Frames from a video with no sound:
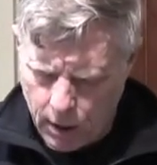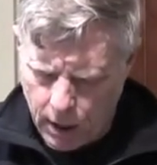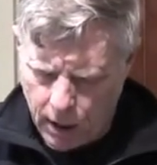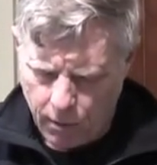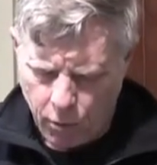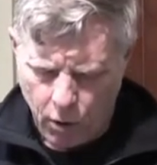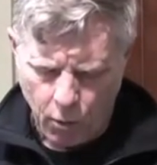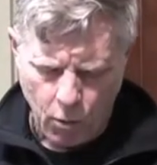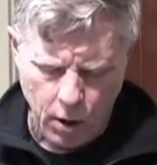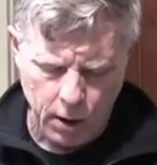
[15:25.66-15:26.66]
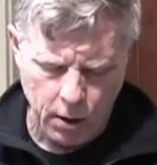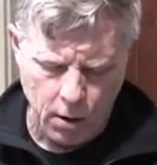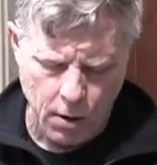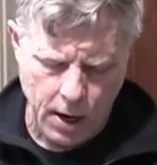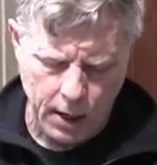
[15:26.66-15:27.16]
Negative 0.1.
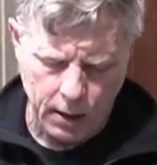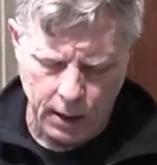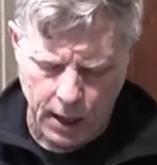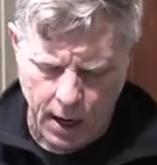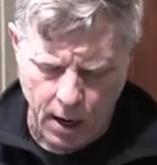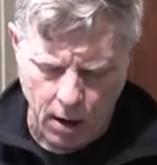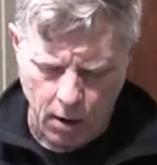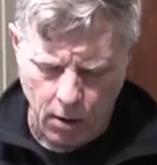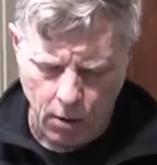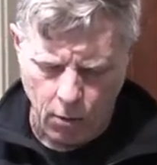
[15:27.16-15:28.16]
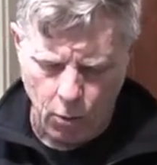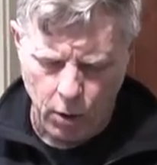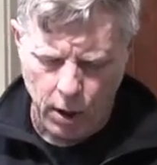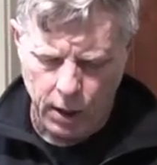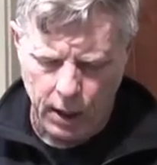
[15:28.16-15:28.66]
All right, now
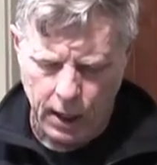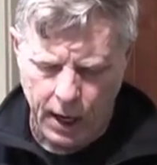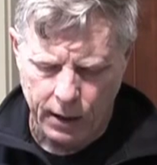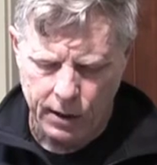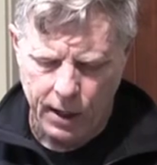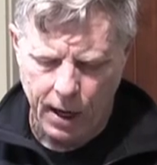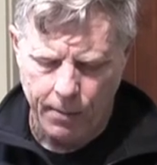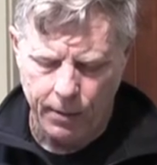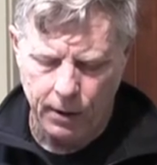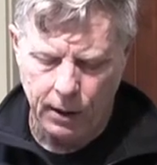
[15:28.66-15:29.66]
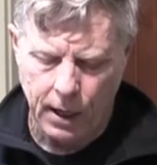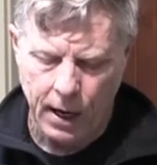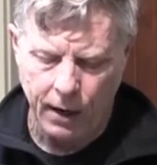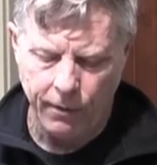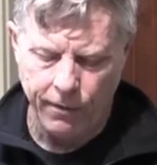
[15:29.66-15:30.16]
the next step,
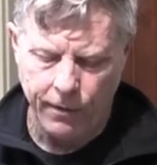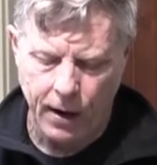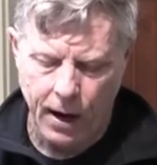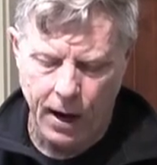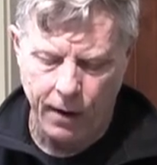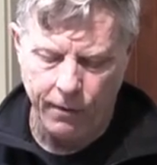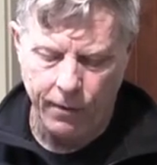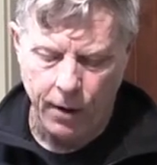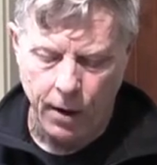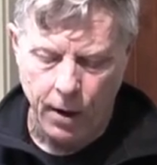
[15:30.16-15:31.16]
line 5B,